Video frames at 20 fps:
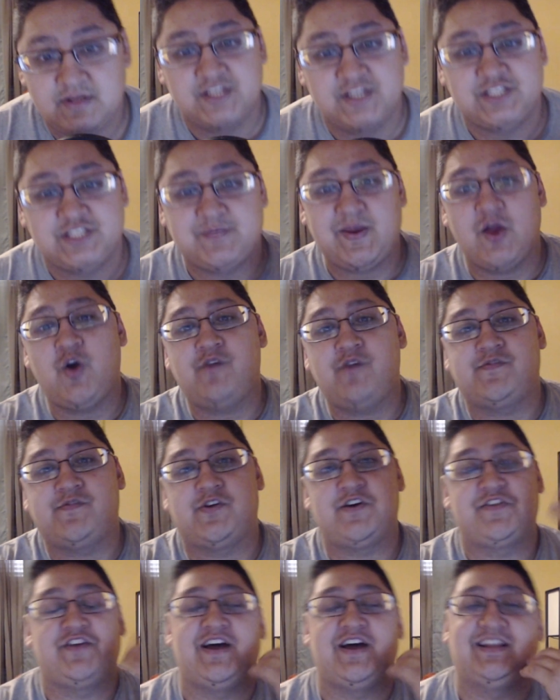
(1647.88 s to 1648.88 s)
So my
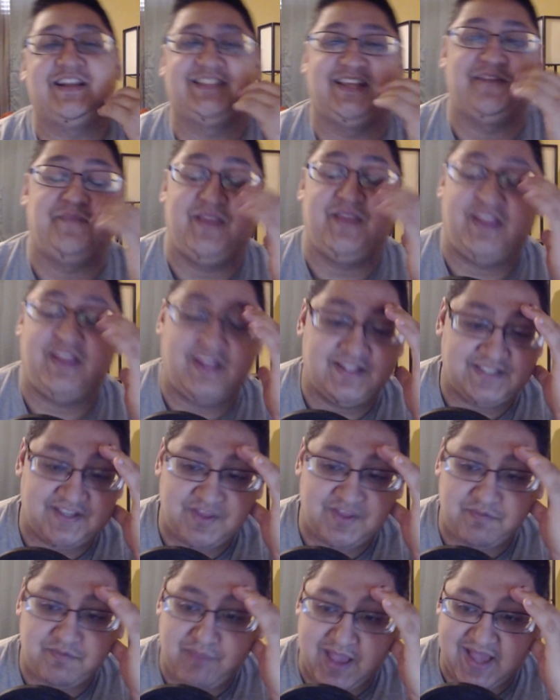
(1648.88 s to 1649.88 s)
overall thoughts and opinions
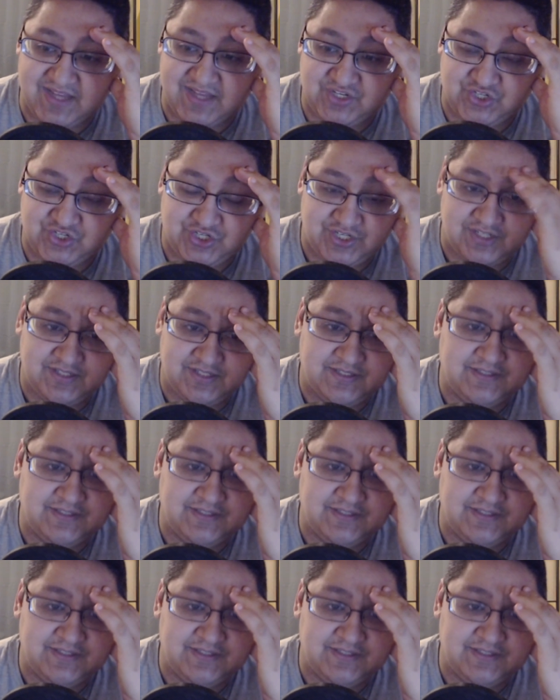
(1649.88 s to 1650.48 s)
on the batch.